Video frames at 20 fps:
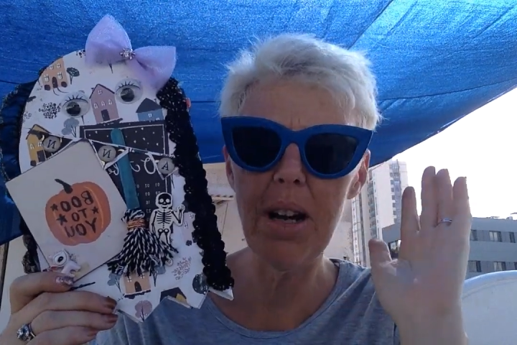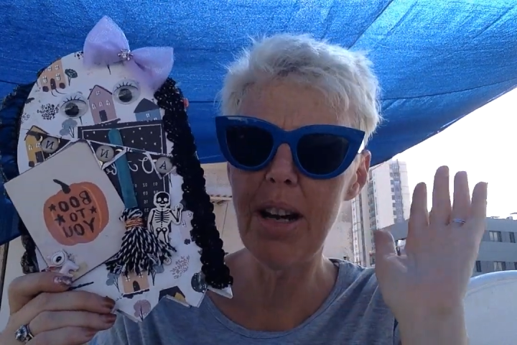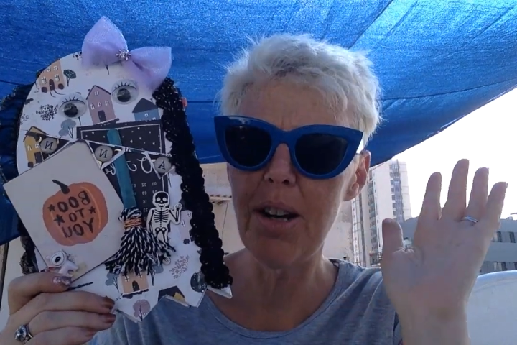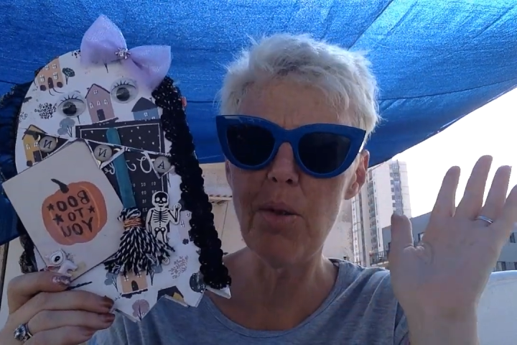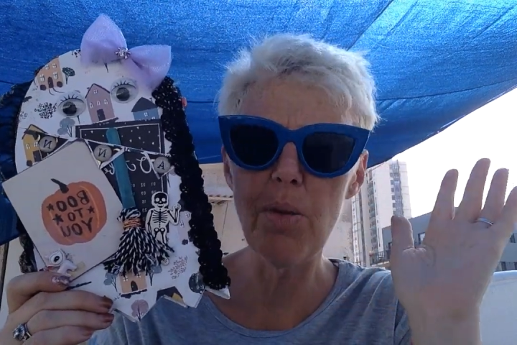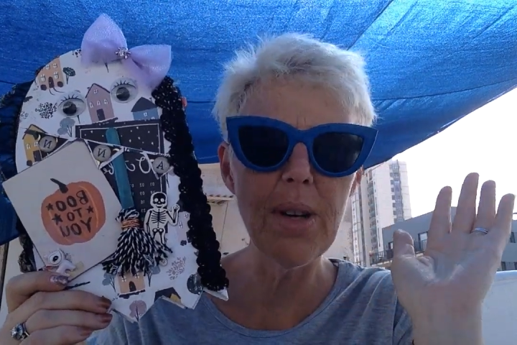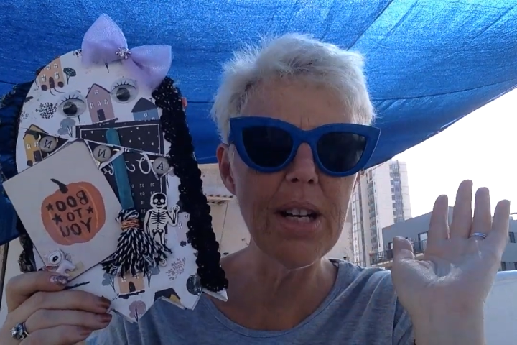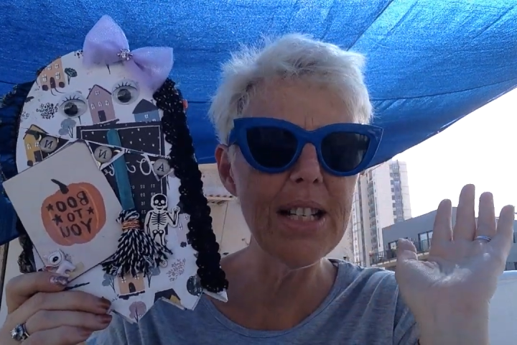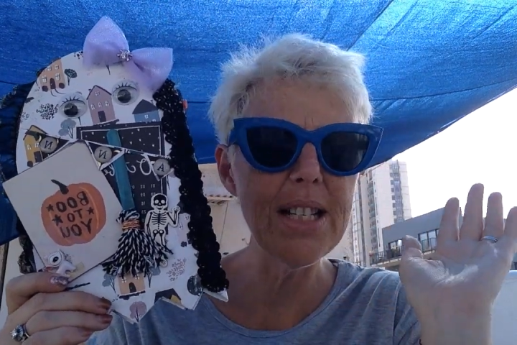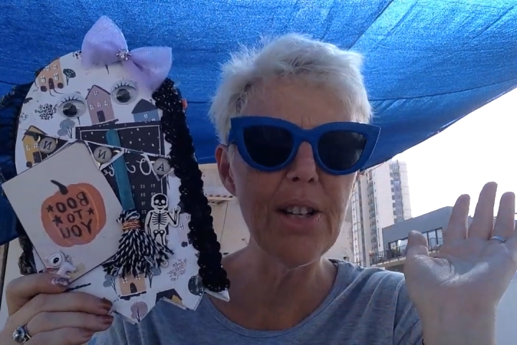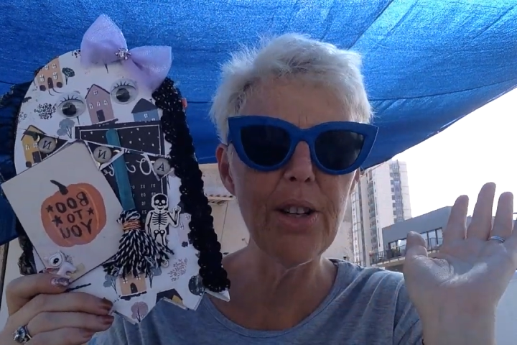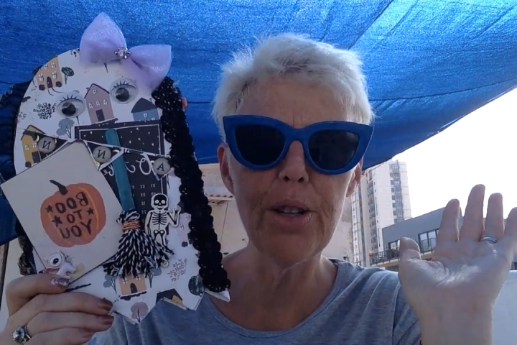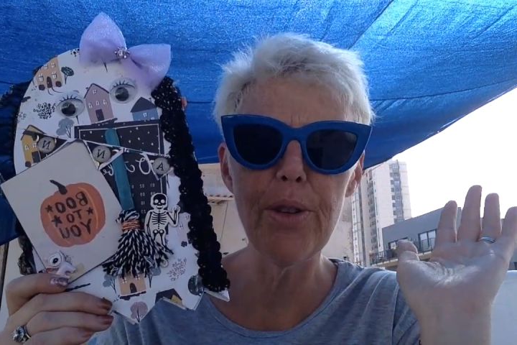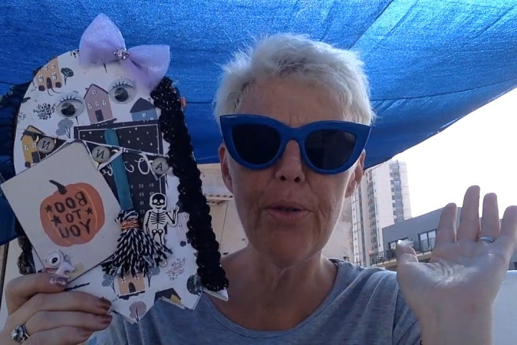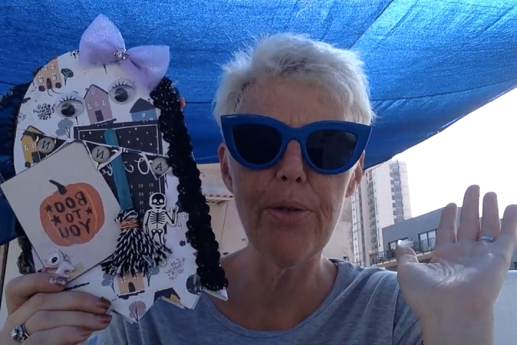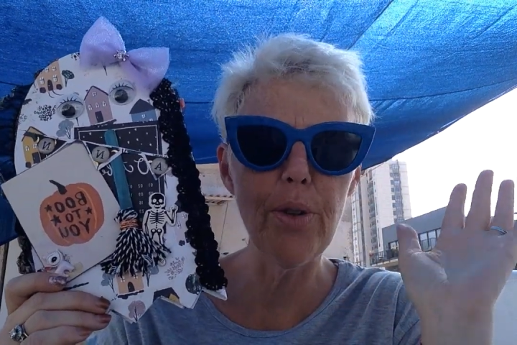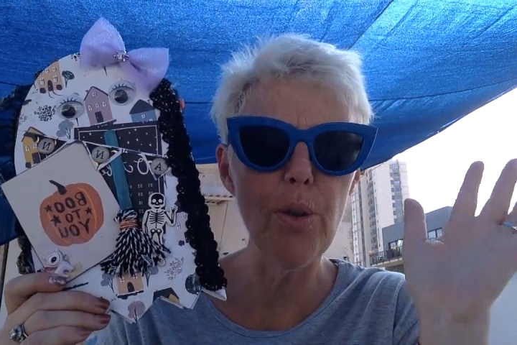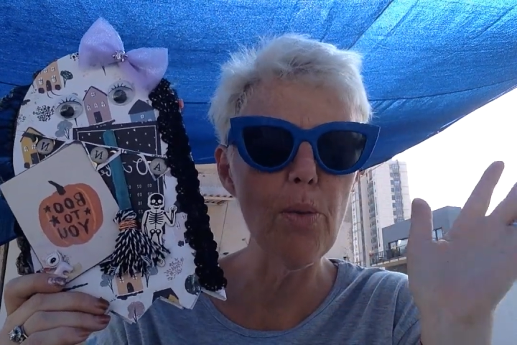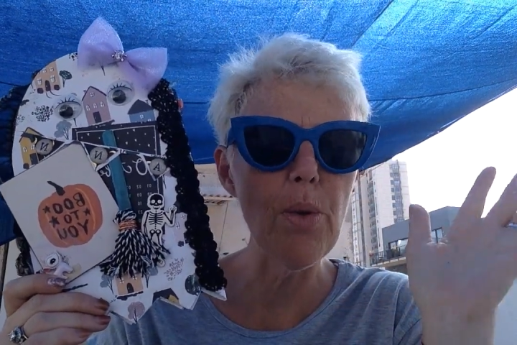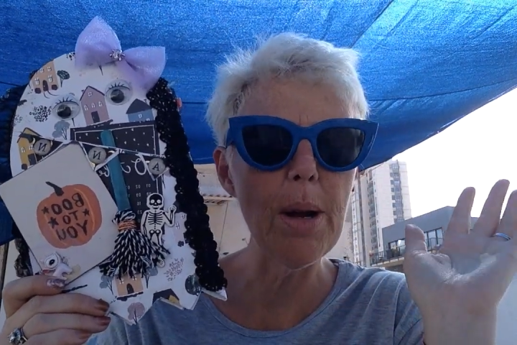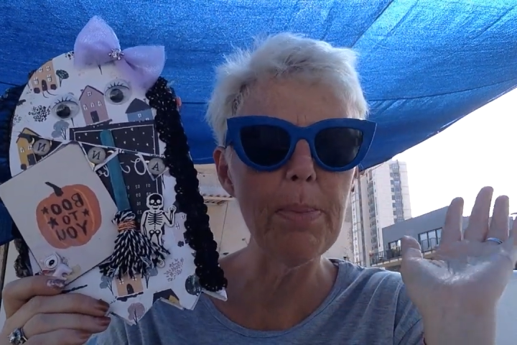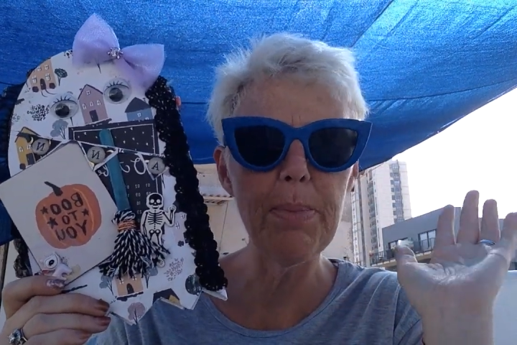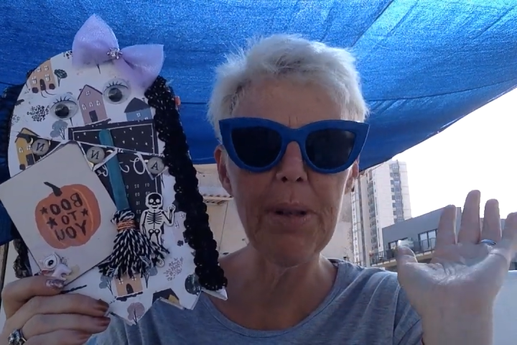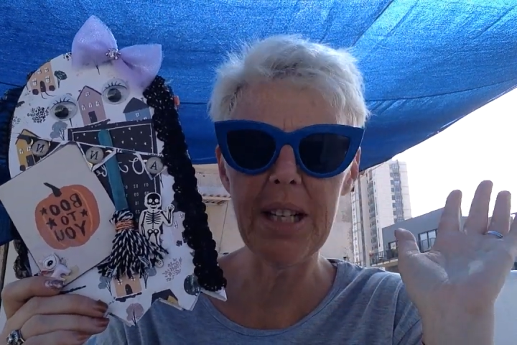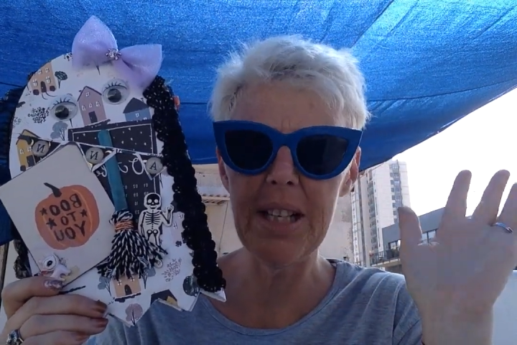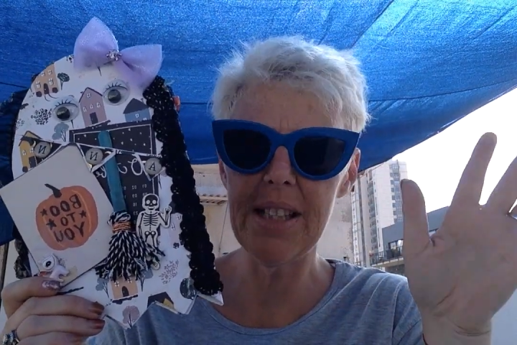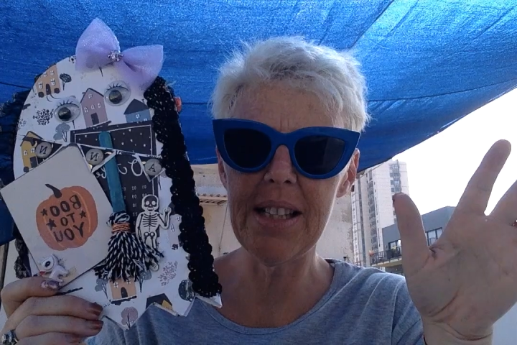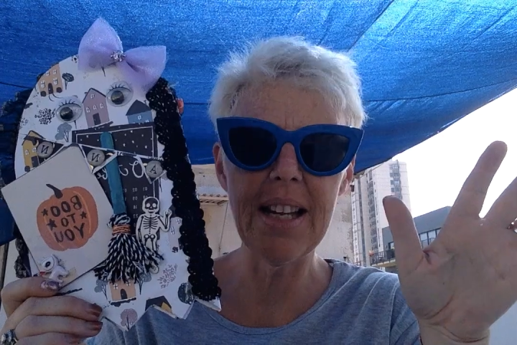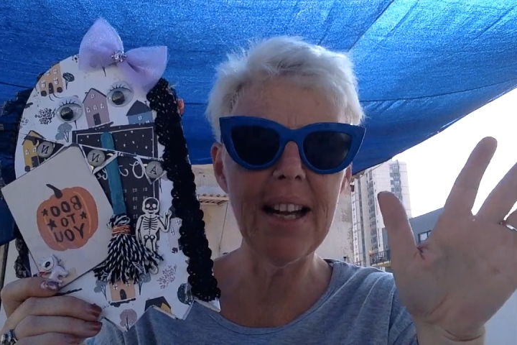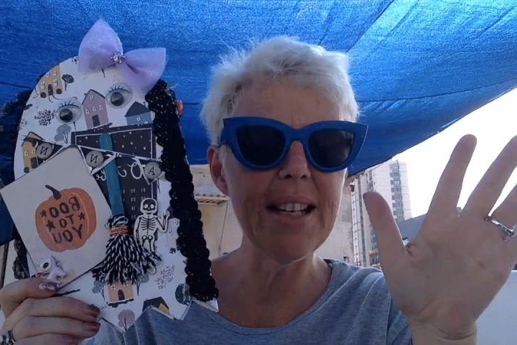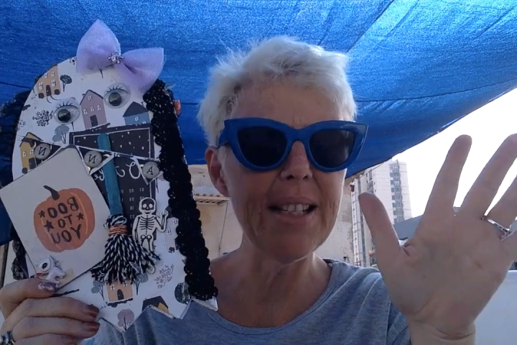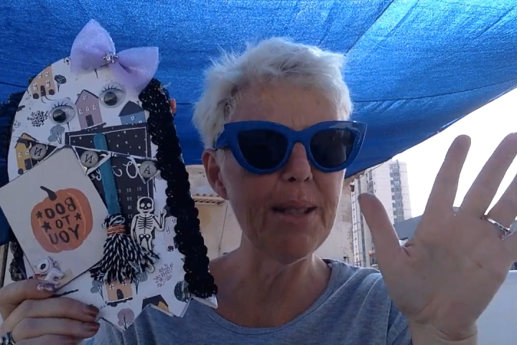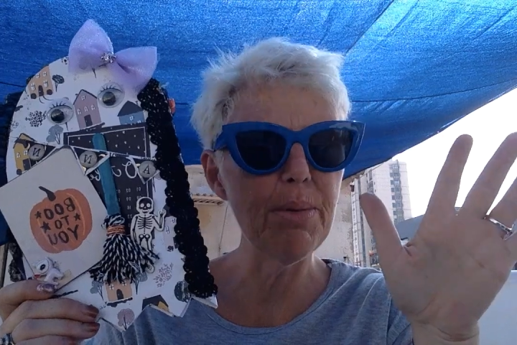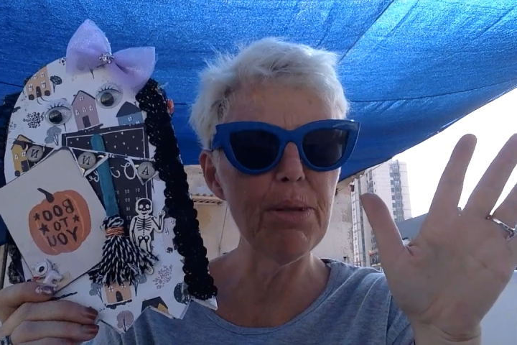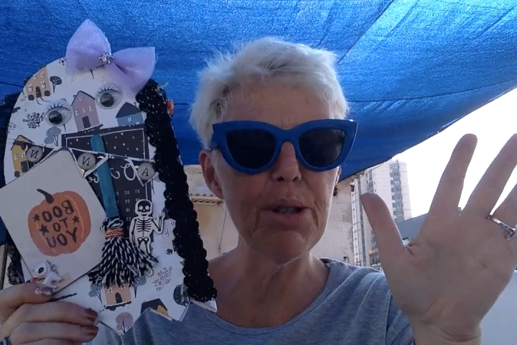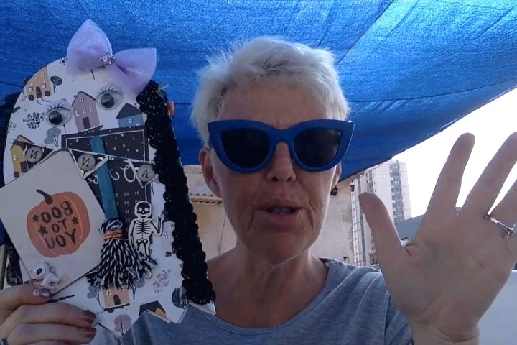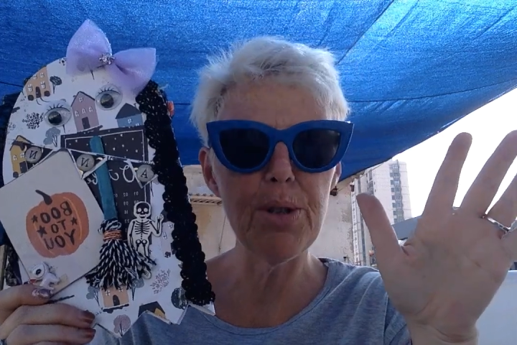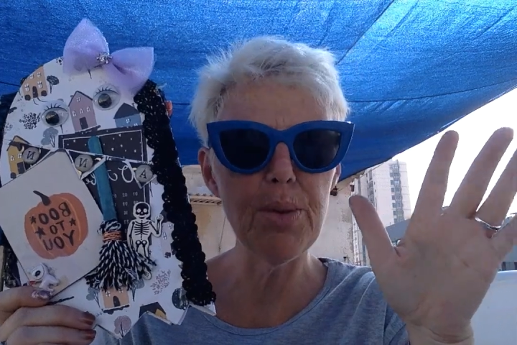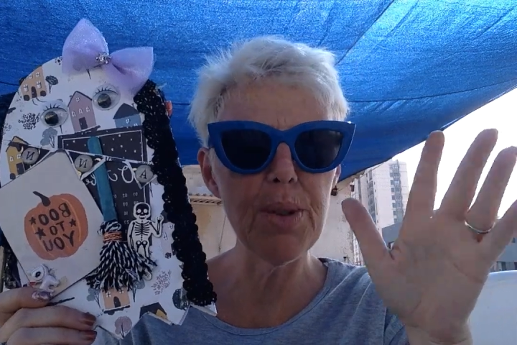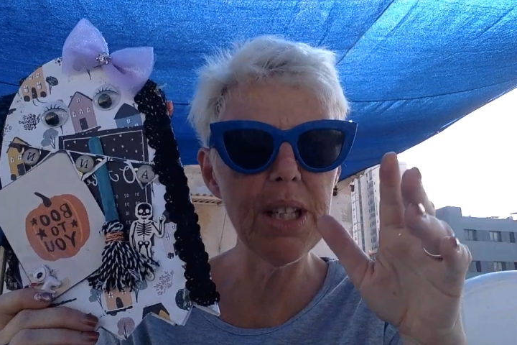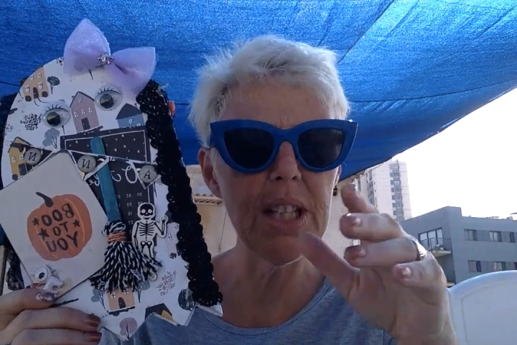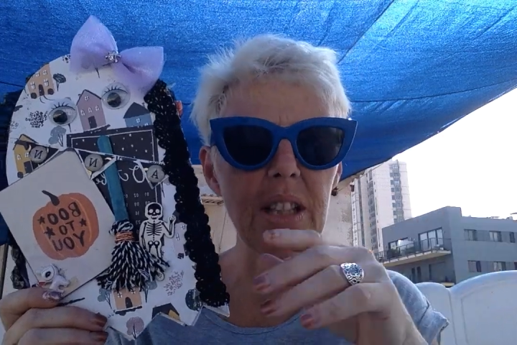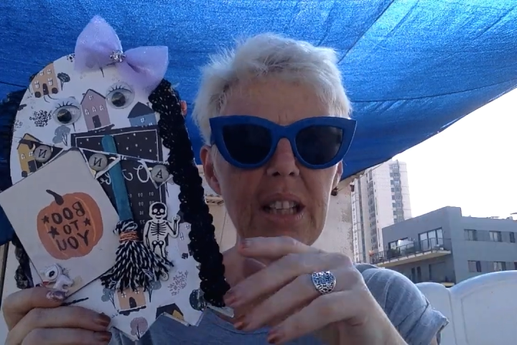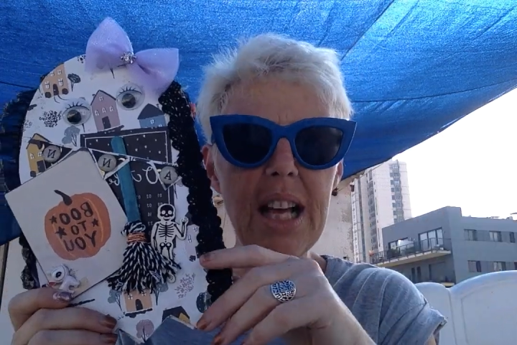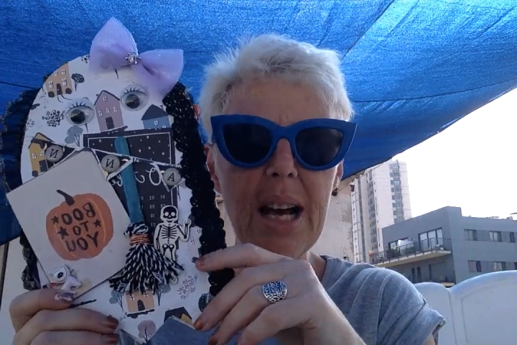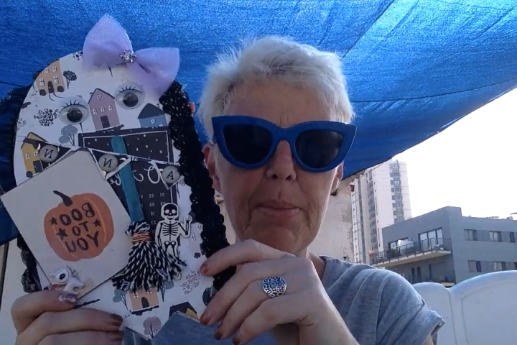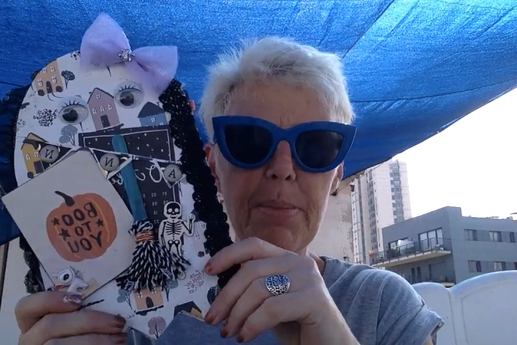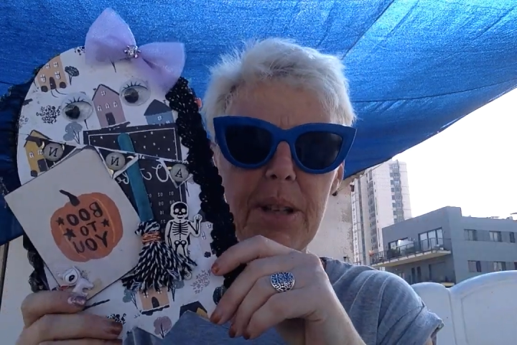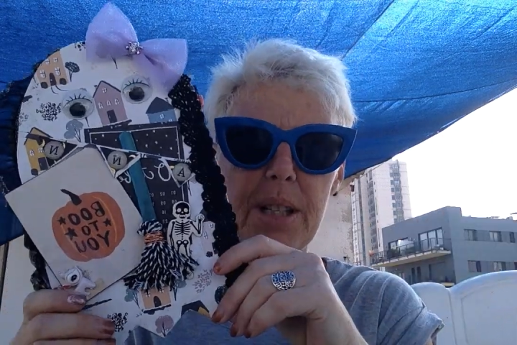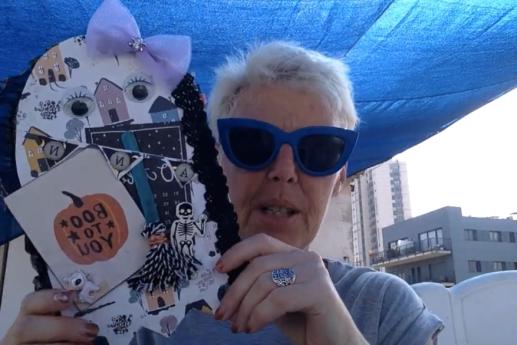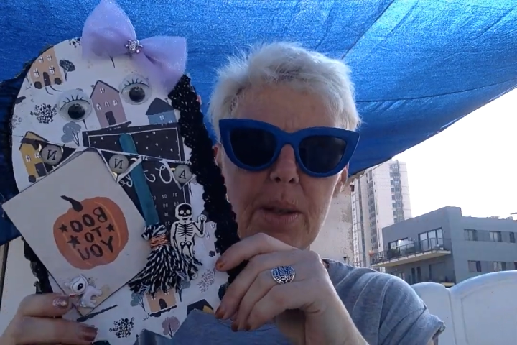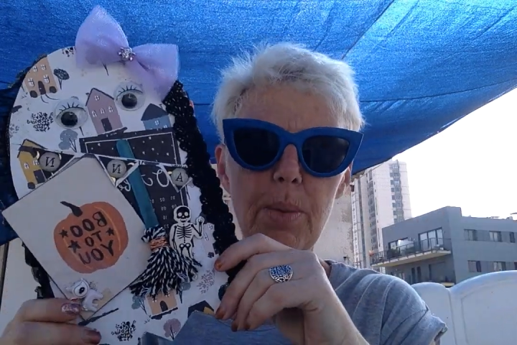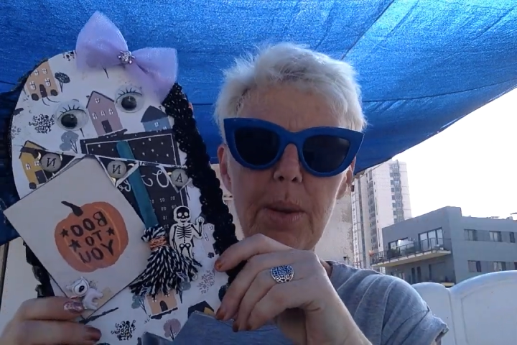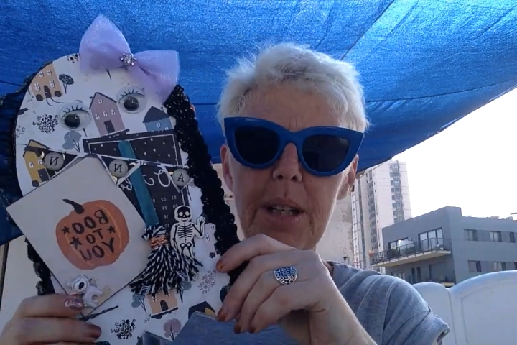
I don't want to tell you for what, because it has something to do with the collab this